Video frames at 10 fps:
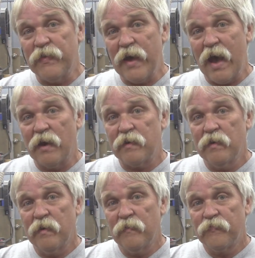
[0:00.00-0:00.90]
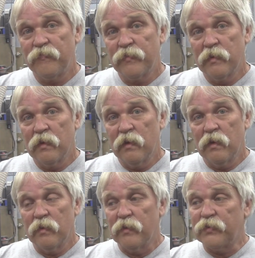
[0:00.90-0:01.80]
to that,
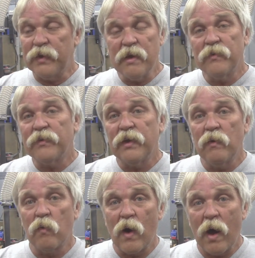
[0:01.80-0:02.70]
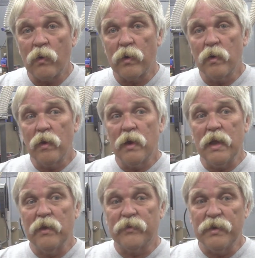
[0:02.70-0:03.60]
the CNC router
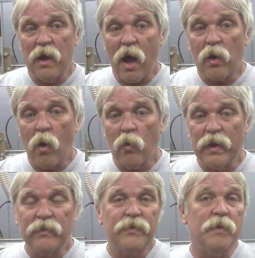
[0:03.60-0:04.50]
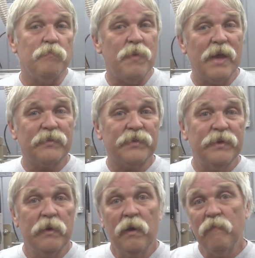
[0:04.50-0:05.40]
is not always the
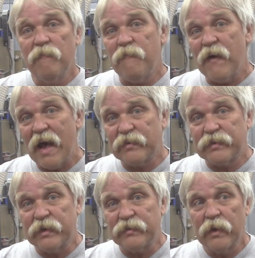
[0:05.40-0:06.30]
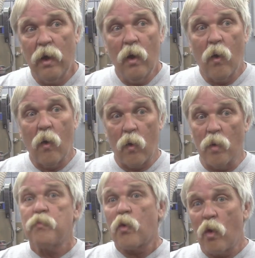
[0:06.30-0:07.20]
best, fastest, or
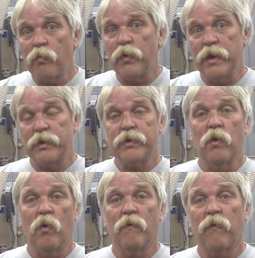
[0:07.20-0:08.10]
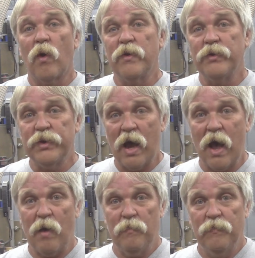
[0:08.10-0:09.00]
appropriate tool for the
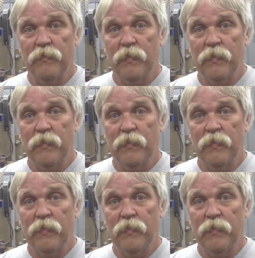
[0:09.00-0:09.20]
job.